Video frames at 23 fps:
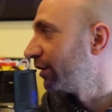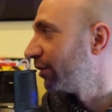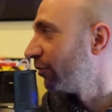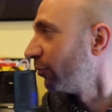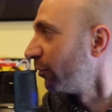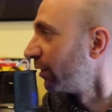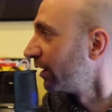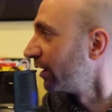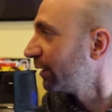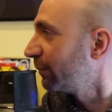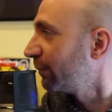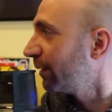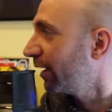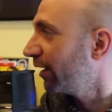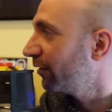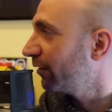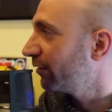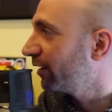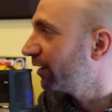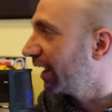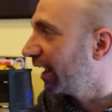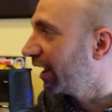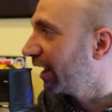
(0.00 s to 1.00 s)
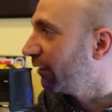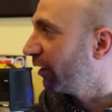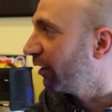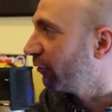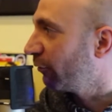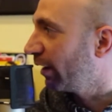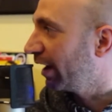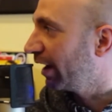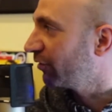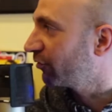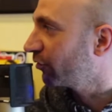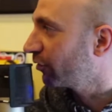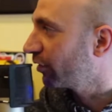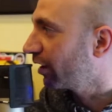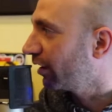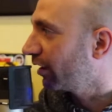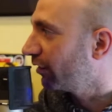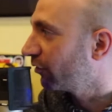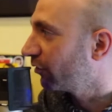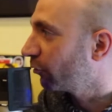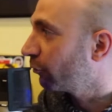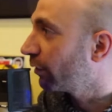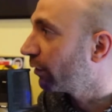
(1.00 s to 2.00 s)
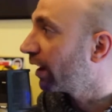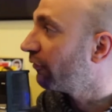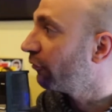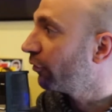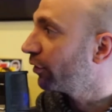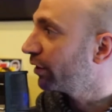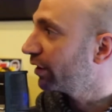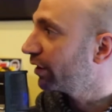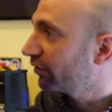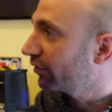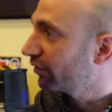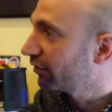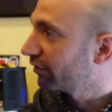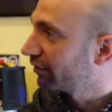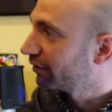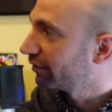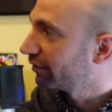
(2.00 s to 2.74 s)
really about taking away rights or guns or whatever it is.